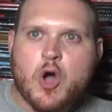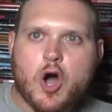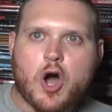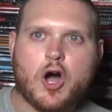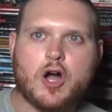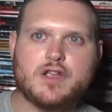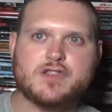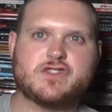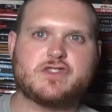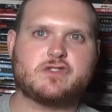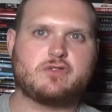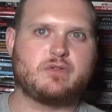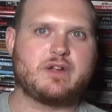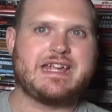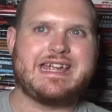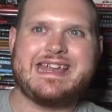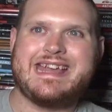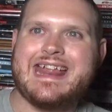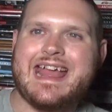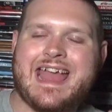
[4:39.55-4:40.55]
on
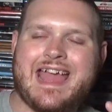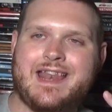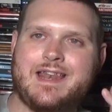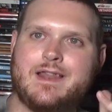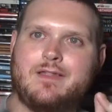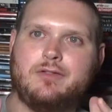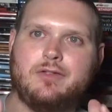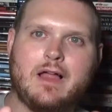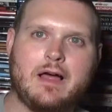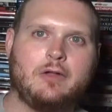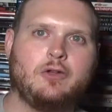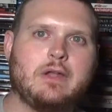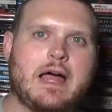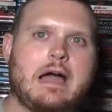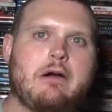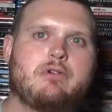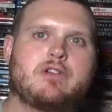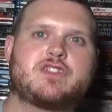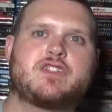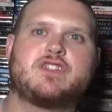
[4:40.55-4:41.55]
screen and
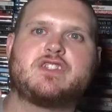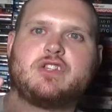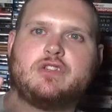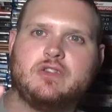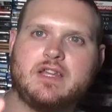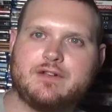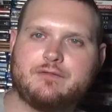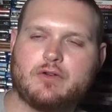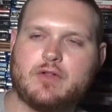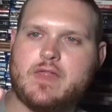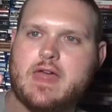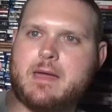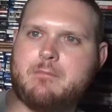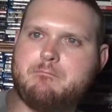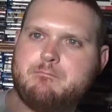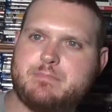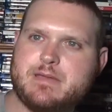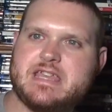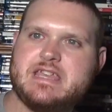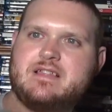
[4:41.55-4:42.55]
allow it to deliver
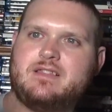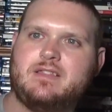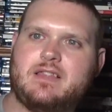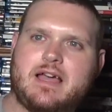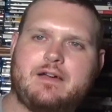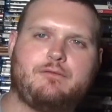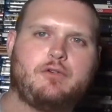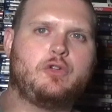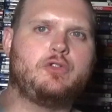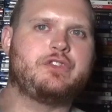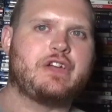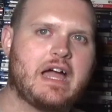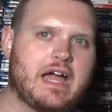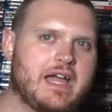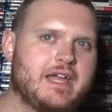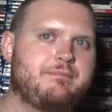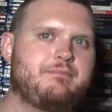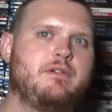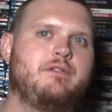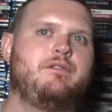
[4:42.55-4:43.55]
that B level
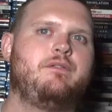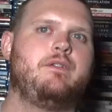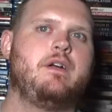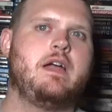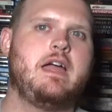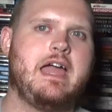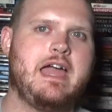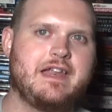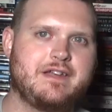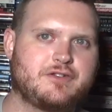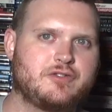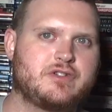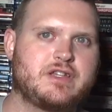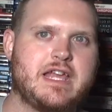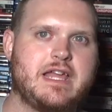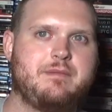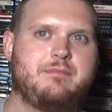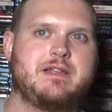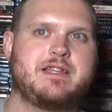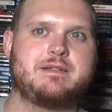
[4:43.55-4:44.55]
type of
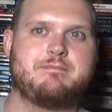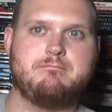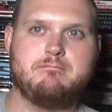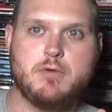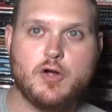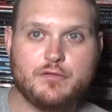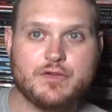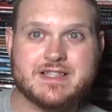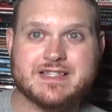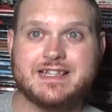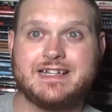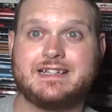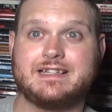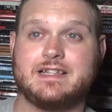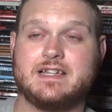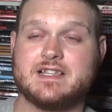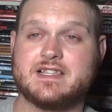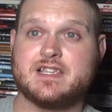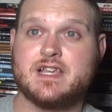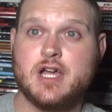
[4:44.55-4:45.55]
entertainment movies like
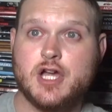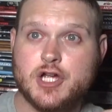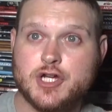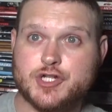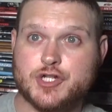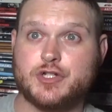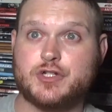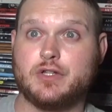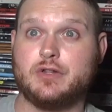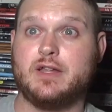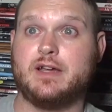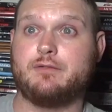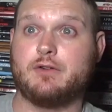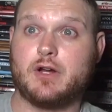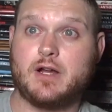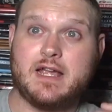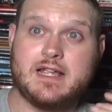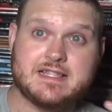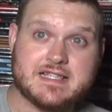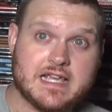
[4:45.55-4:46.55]
this should deliver
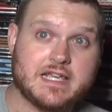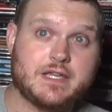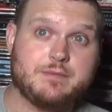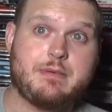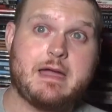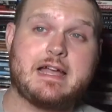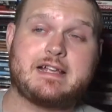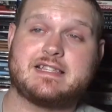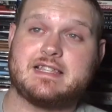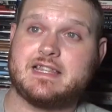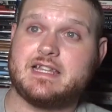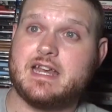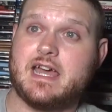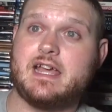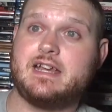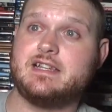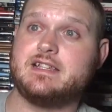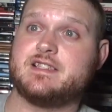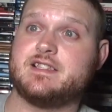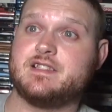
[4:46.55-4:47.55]
and take you back to the
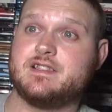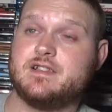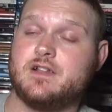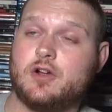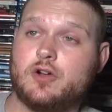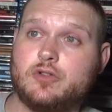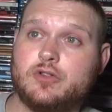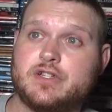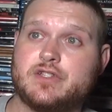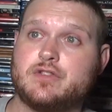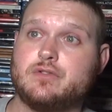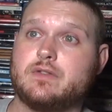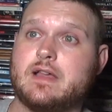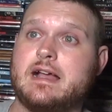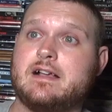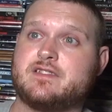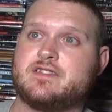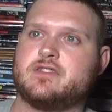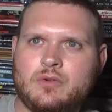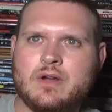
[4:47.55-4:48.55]
90s and early
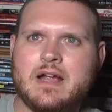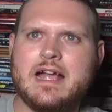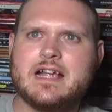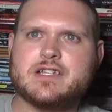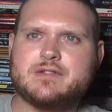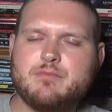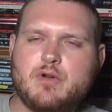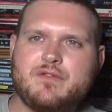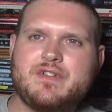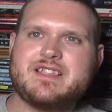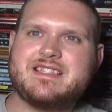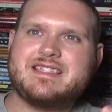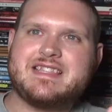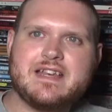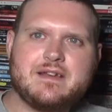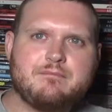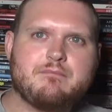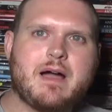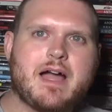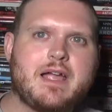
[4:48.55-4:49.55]
2000s where action movies
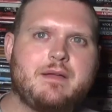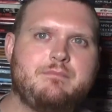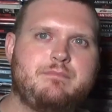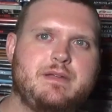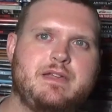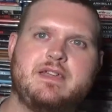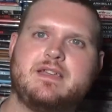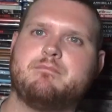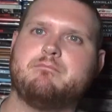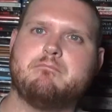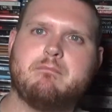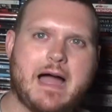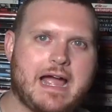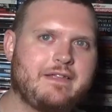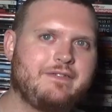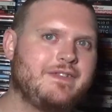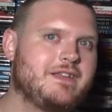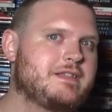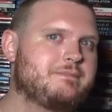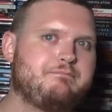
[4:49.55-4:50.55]
didn't mind being
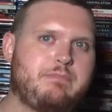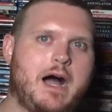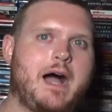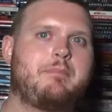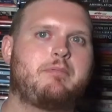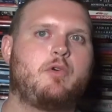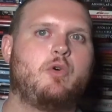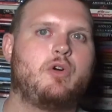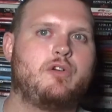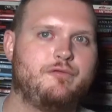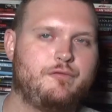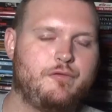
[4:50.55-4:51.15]
mindless popcorn